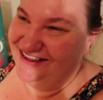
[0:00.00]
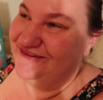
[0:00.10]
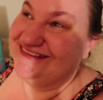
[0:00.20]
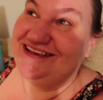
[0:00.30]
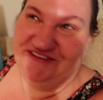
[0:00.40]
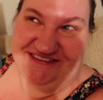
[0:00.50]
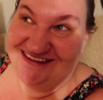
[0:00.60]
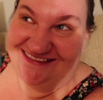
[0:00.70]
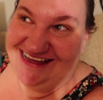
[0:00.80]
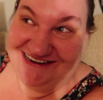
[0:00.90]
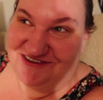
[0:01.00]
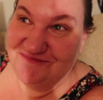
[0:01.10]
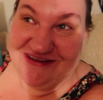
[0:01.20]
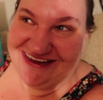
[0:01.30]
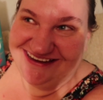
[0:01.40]
no one's ever said that to
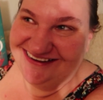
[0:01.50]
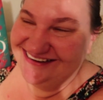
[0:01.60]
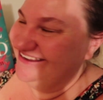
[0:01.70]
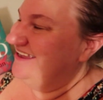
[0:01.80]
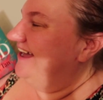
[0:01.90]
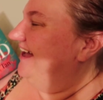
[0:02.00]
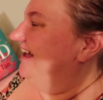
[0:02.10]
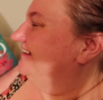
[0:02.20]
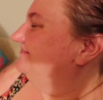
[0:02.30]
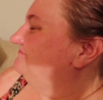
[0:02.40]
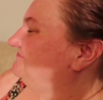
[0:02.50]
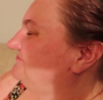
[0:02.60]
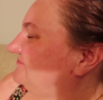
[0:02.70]
me. Um,